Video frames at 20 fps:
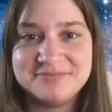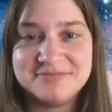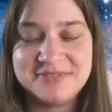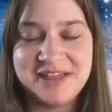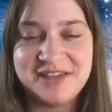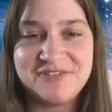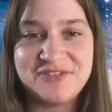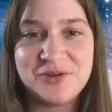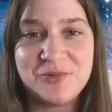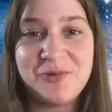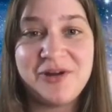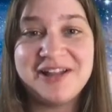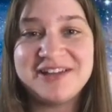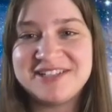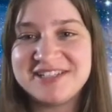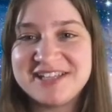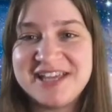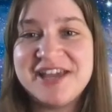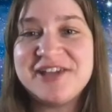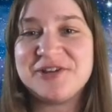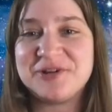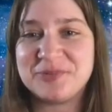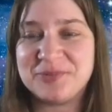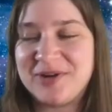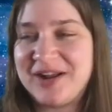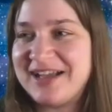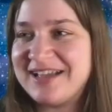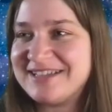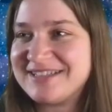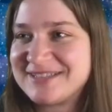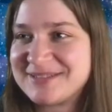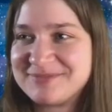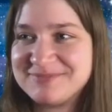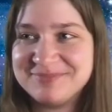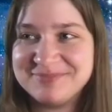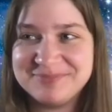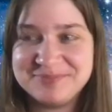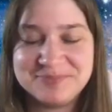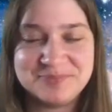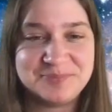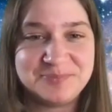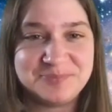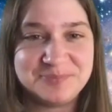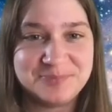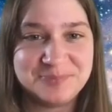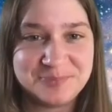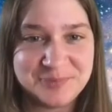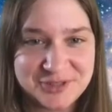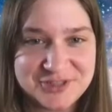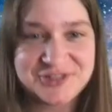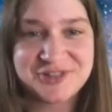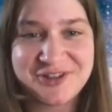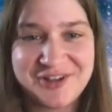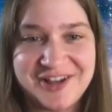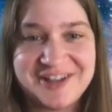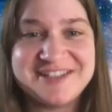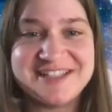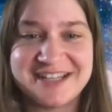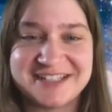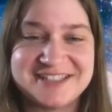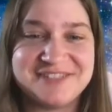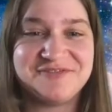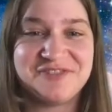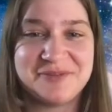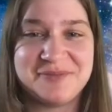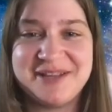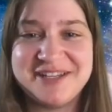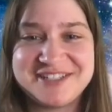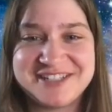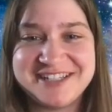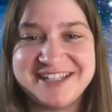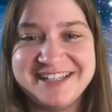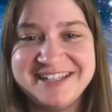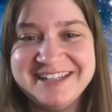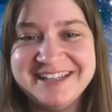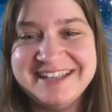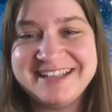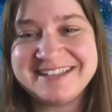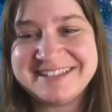if you want to get your prize, put your contact information in.